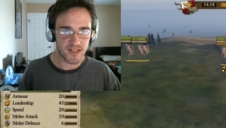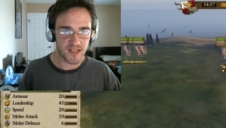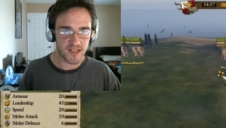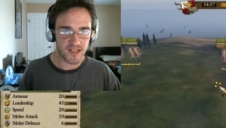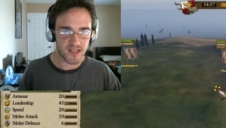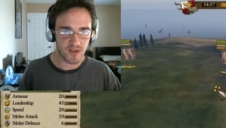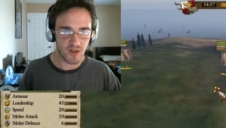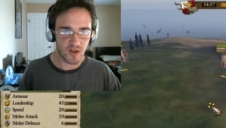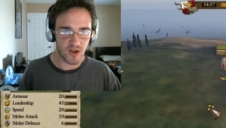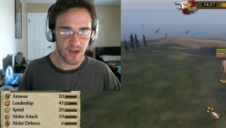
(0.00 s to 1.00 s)
that's gonna take
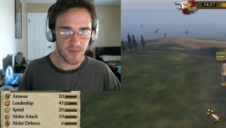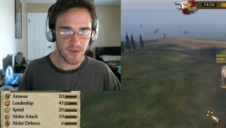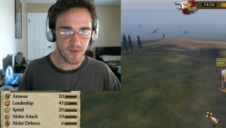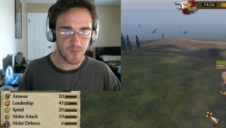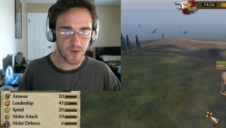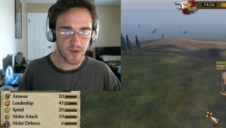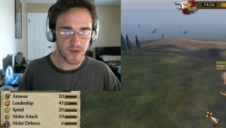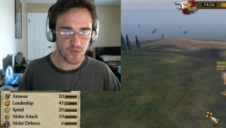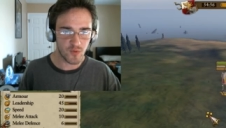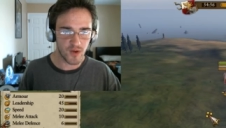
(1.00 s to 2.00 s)
so long. I mean, we pretty
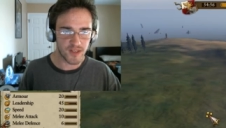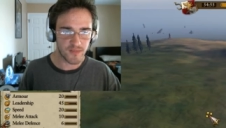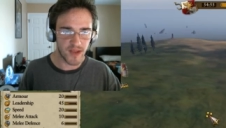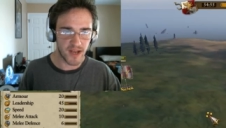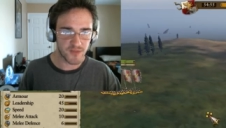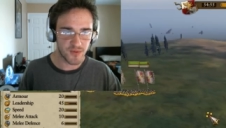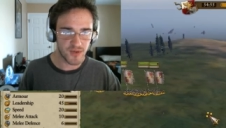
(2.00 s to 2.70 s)
much won this match.